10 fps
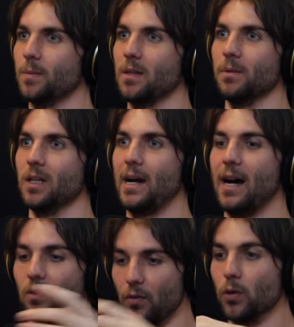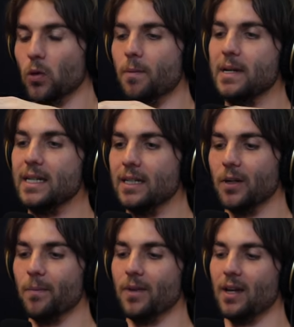to people about through a
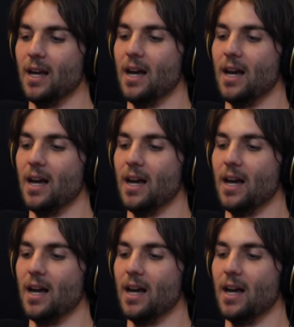medium.